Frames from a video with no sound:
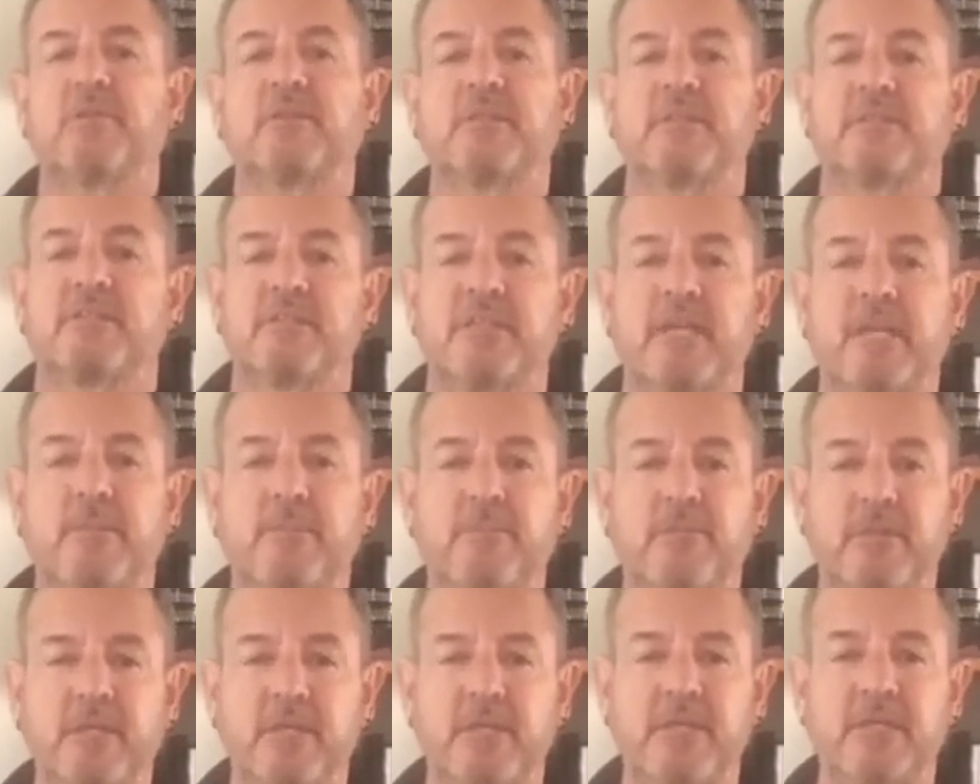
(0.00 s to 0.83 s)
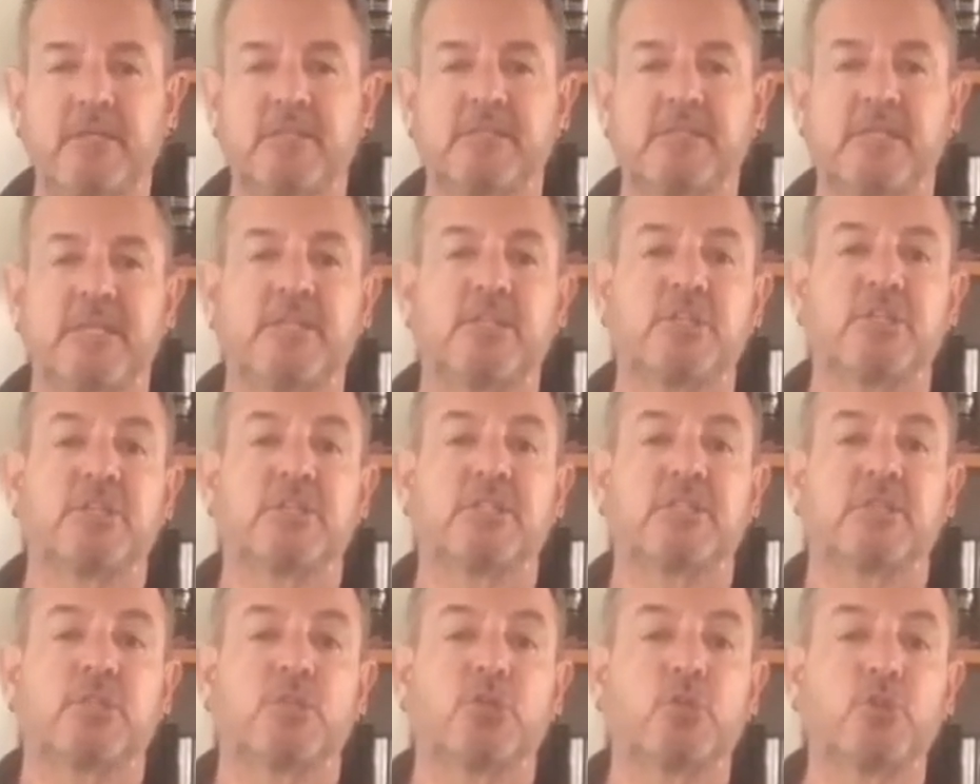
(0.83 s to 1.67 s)
the same things, they just
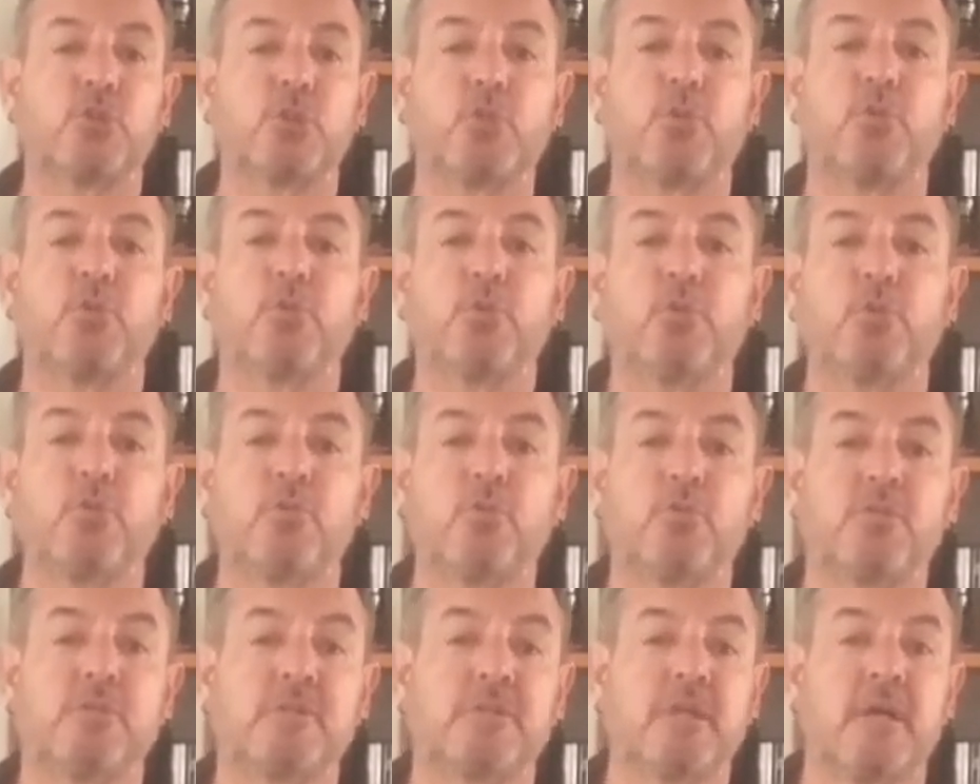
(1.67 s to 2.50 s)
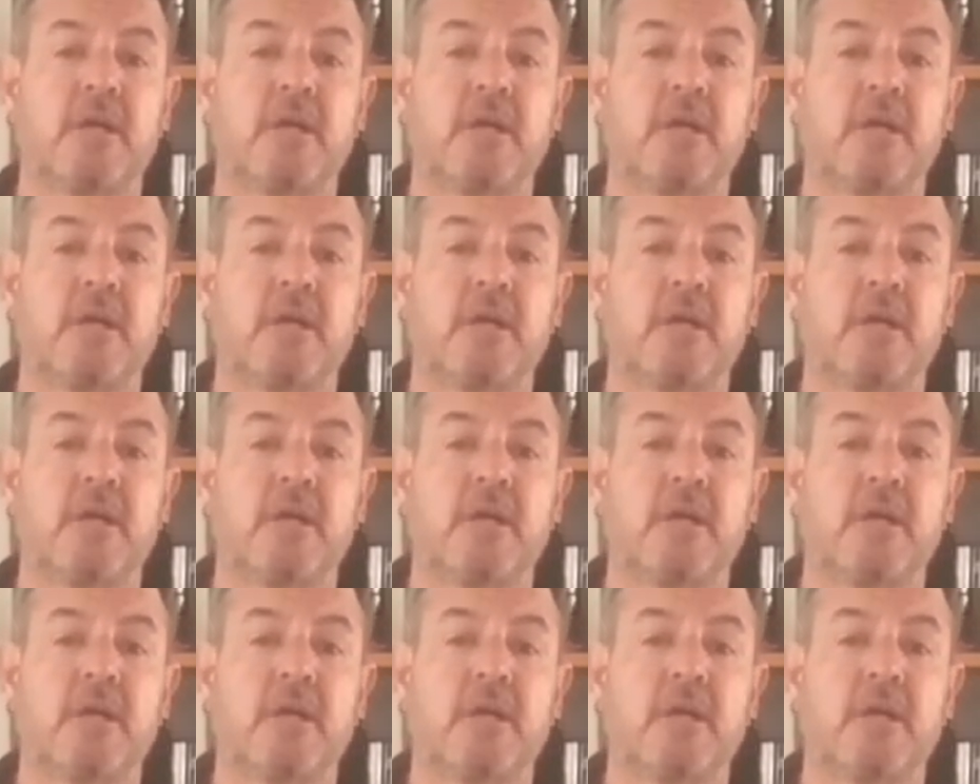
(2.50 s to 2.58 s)
choose